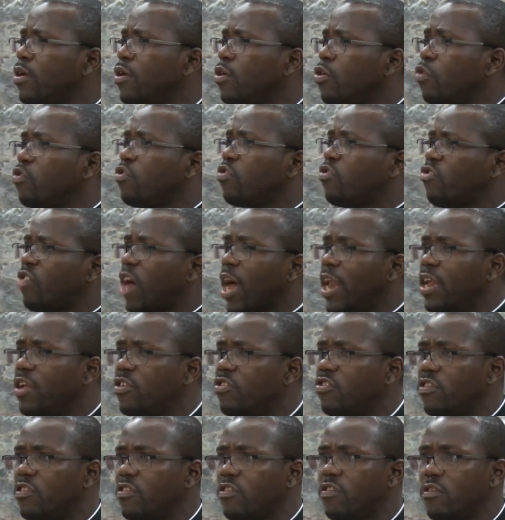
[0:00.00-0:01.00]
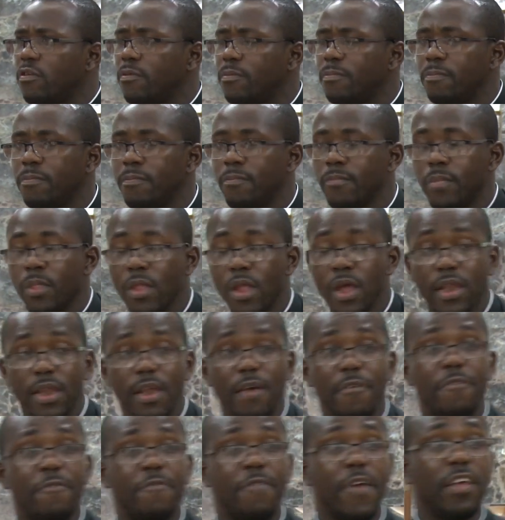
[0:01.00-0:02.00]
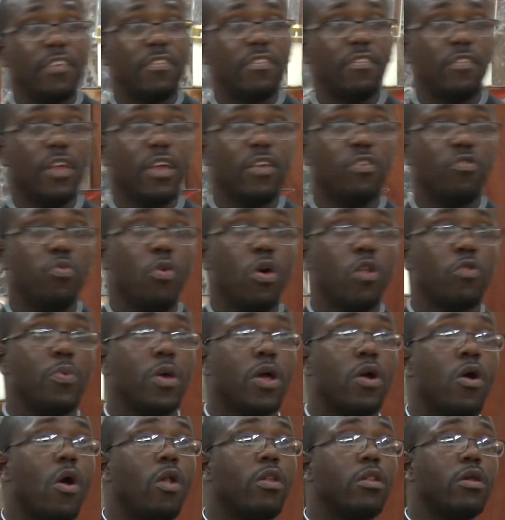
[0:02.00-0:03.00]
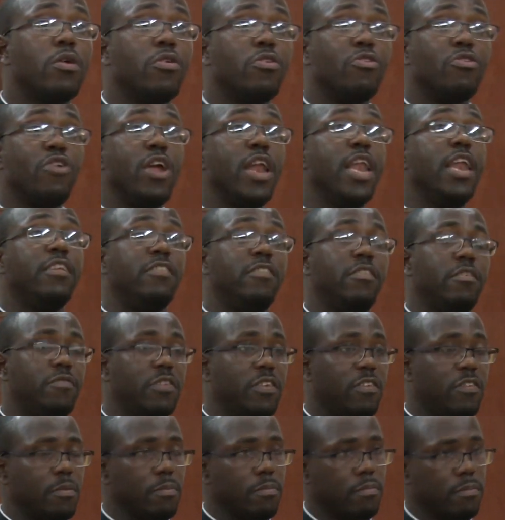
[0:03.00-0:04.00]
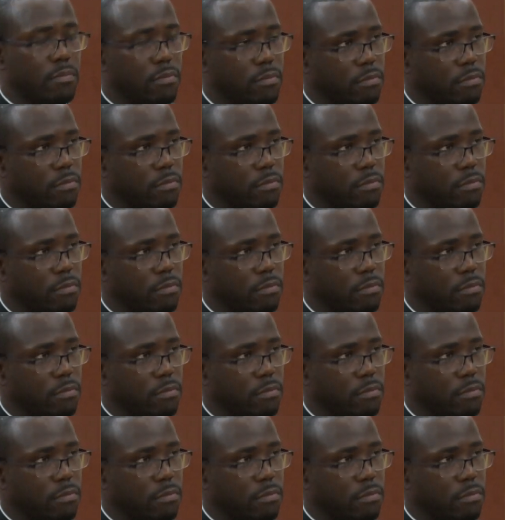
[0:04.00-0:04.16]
Those challenges. The first is what we call relativism.